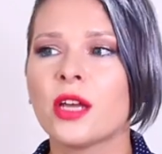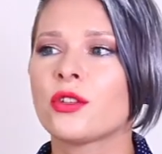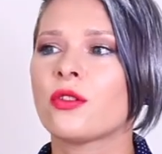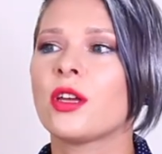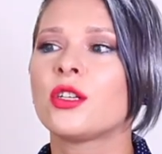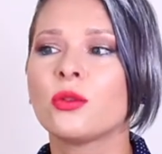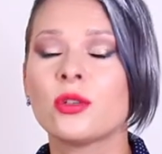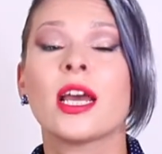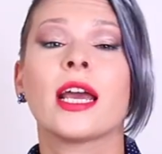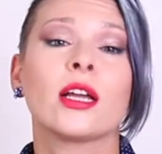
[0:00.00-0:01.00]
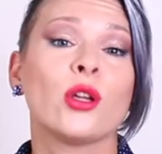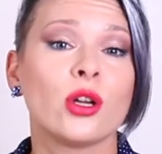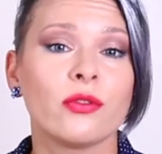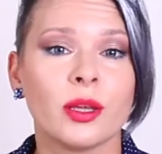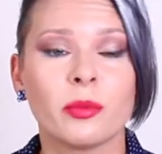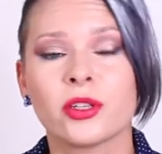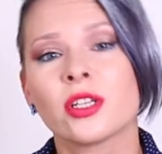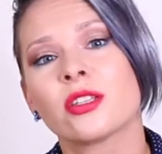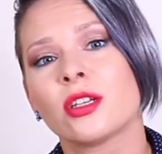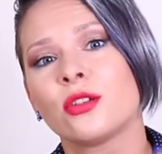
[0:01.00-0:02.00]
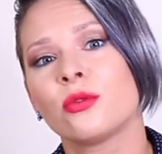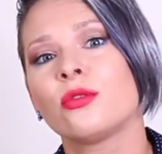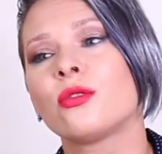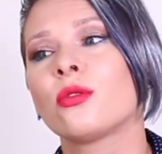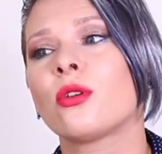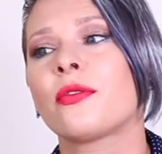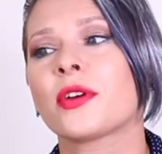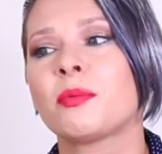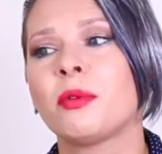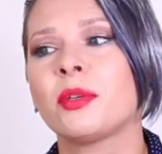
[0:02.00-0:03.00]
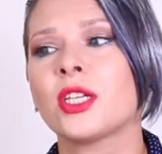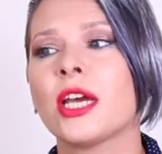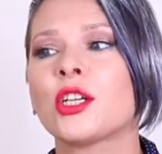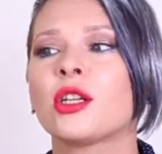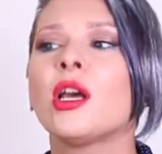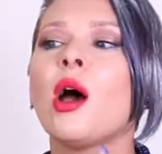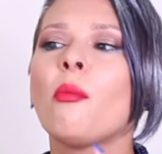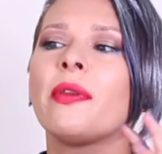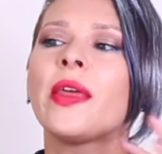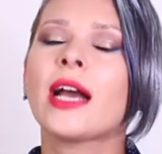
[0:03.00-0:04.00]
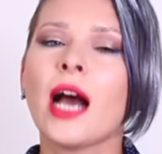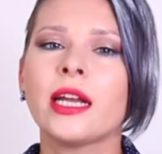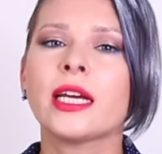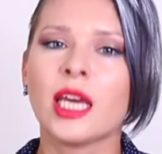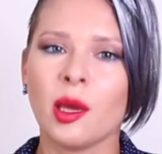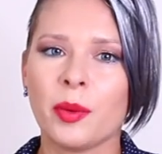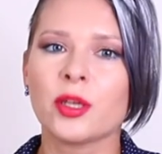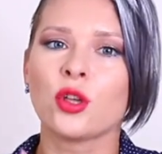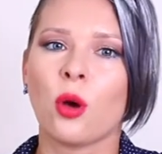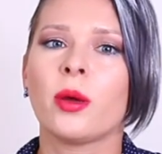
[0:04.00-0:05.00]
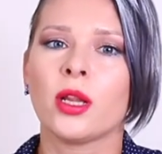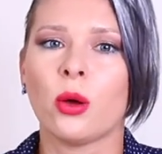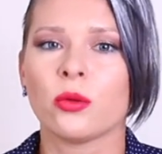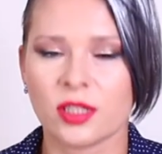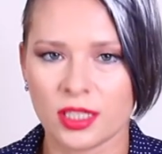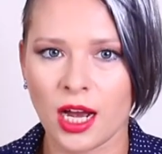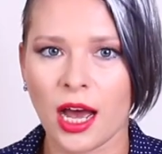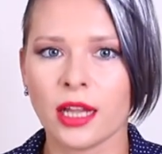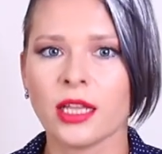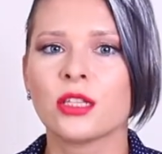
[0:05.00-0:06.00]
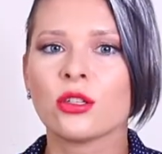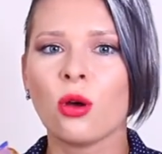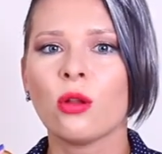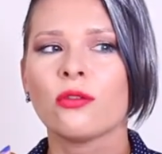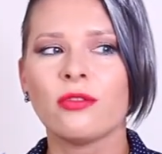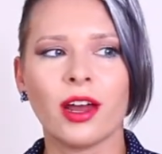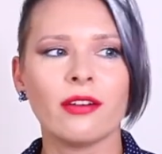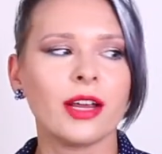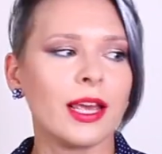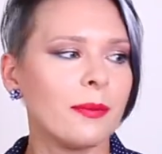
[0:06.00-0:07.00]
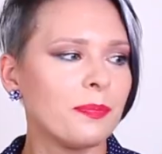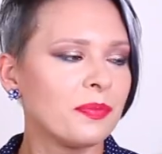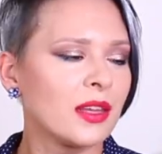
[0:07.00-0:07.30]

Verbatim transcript: So they do take a lot of liberties, they do do a lot of experimentation, but they kind of keep it Joe Malone style. It's all very